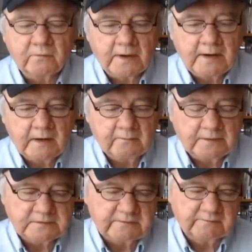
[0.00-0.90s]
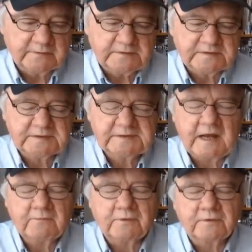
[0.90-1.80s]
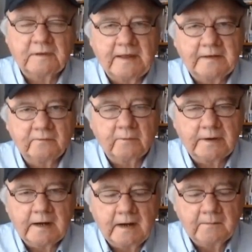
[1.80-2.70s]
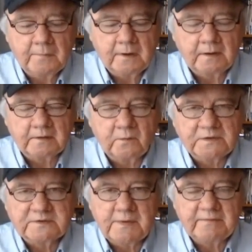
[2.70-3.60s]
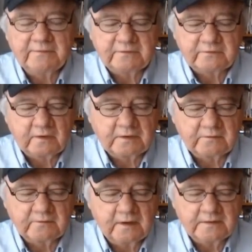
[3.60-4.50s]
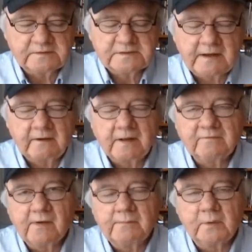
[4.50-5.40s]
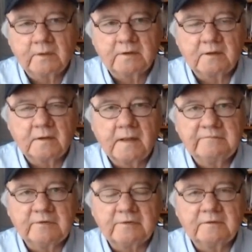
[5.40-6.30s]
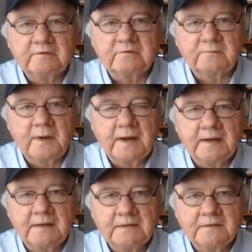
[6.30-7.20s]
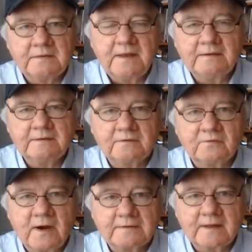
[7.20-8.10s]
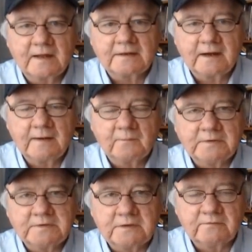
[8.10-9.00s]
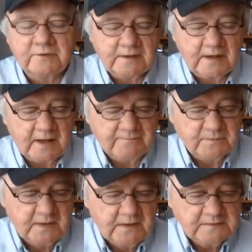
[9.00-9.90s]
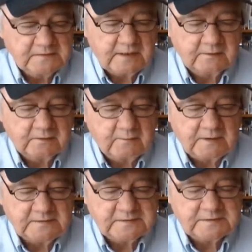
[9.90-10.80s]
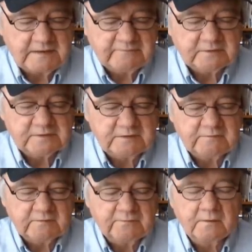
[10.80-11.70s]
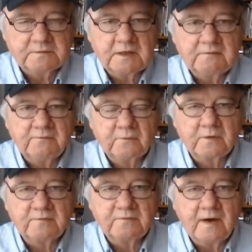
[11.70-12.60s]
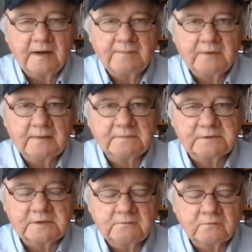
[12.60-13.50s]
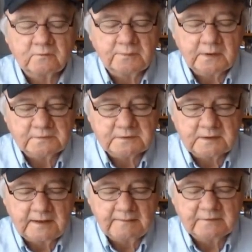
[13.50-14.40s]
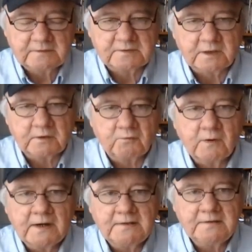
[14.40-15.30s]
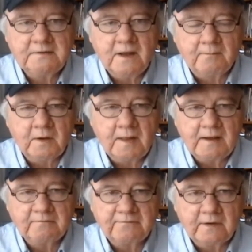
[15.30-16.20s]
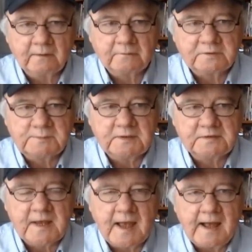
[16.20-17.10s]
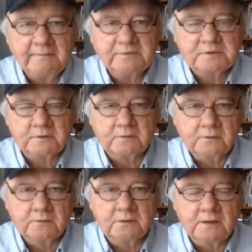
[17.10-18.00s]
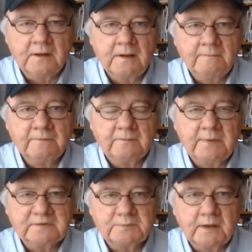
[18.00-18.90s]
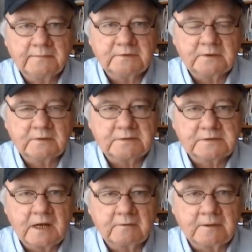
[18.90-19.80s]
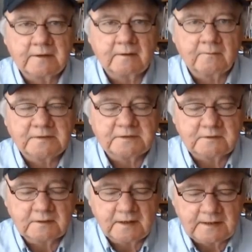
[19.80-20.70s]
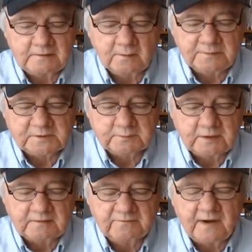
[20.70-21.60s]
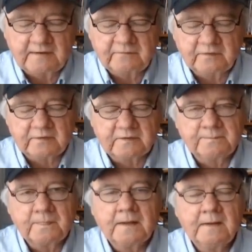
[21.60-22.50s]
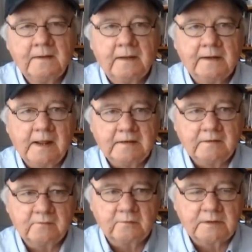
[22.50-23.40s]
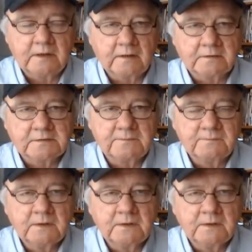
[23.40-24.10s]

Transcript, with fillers: Greyhound Racing from the Southland Greyhound Park in West Memphis, Arkansas on Saturday, February the 11th, and this is my day at the track.com race of the day. Let's take a look at race 7 this evening, folks, 8.45 p.m. Central Post time. This is a grade double A affair, which means absolutely the best pups here at Southland are racing tonight. They'll be sprinting 583 yards.